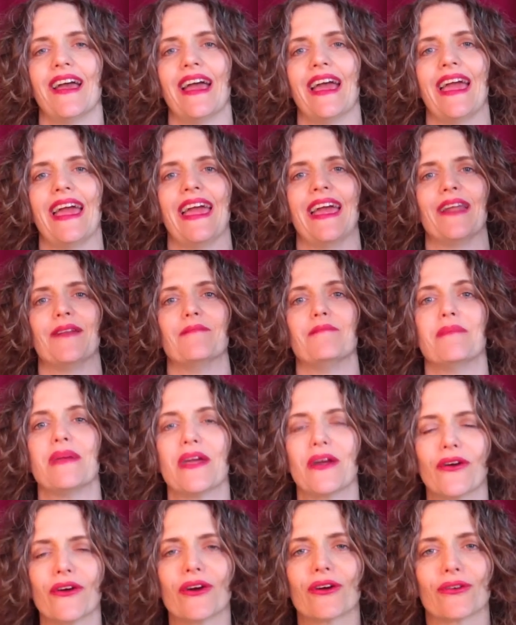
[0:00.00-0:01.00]
and
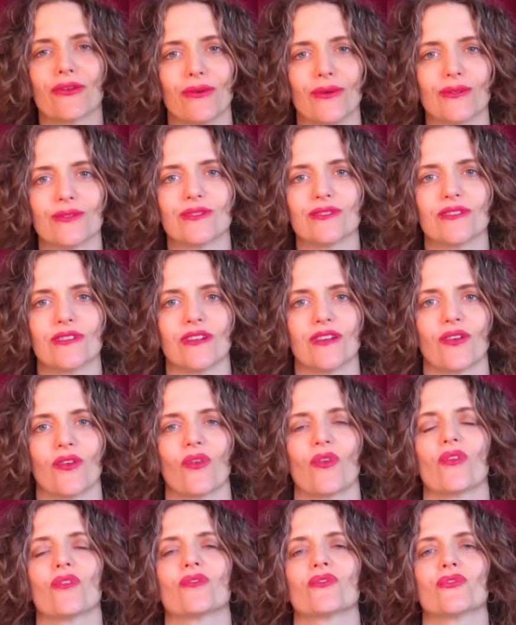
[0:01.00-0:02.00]
miracles,
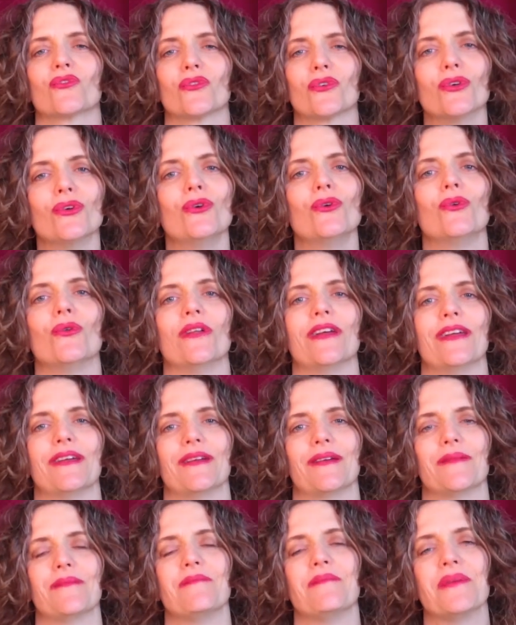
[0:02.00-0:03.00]
truly
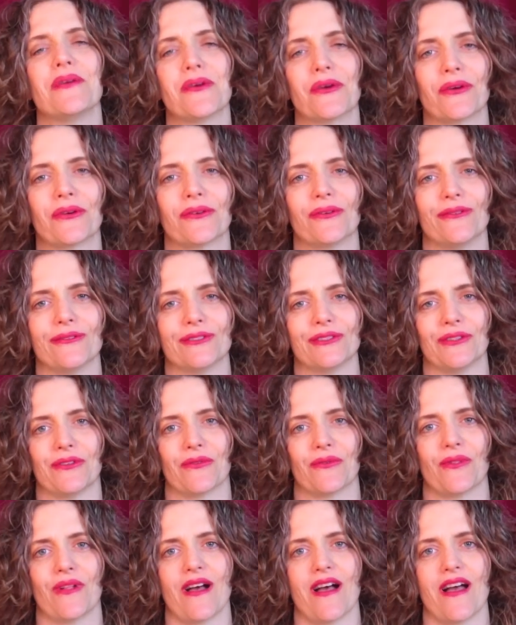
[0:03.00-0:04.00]
miracles in
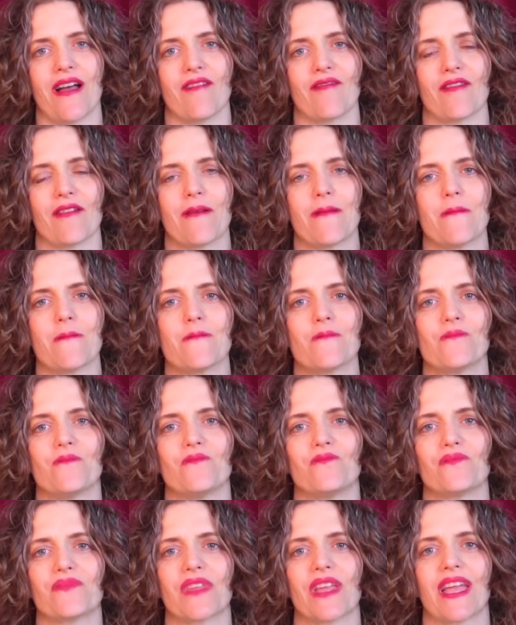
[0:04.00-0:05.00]
your life.
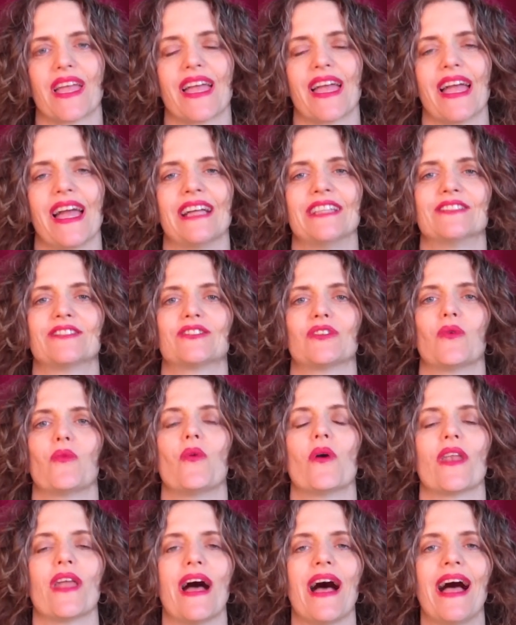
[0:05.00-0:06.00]
And so
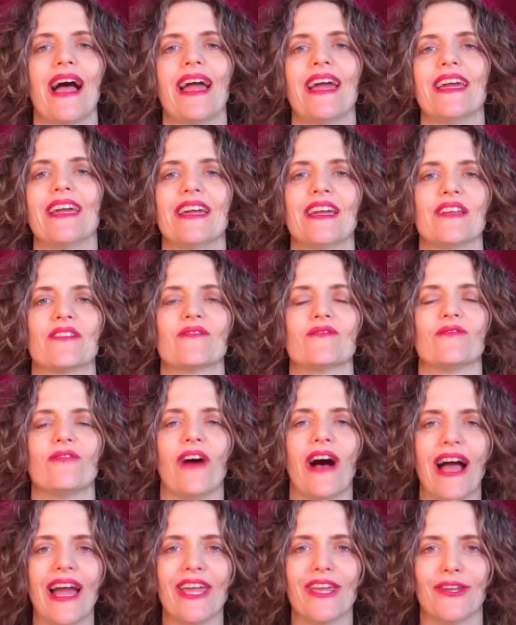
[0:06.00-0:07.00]
what I
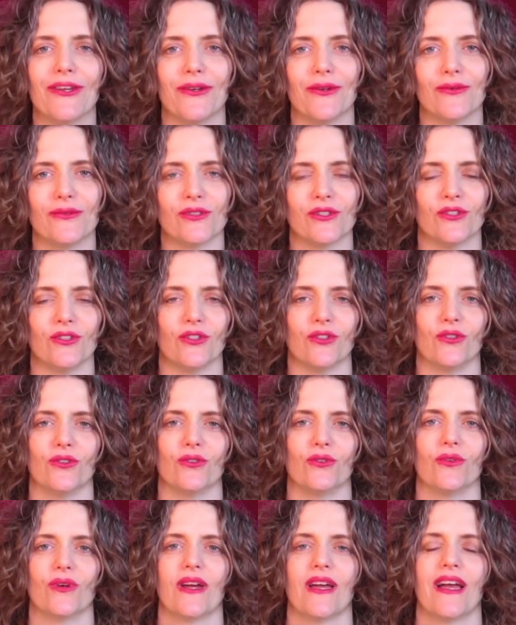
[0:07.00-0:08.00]
invite you to do,
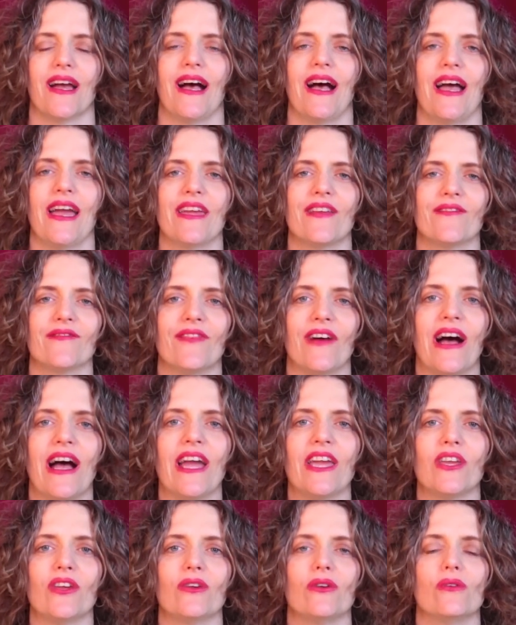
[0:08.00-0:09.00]
I
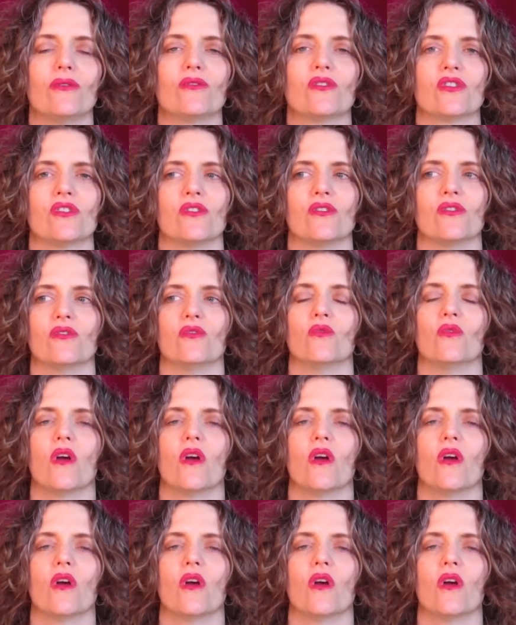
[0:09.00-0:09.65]
invite you to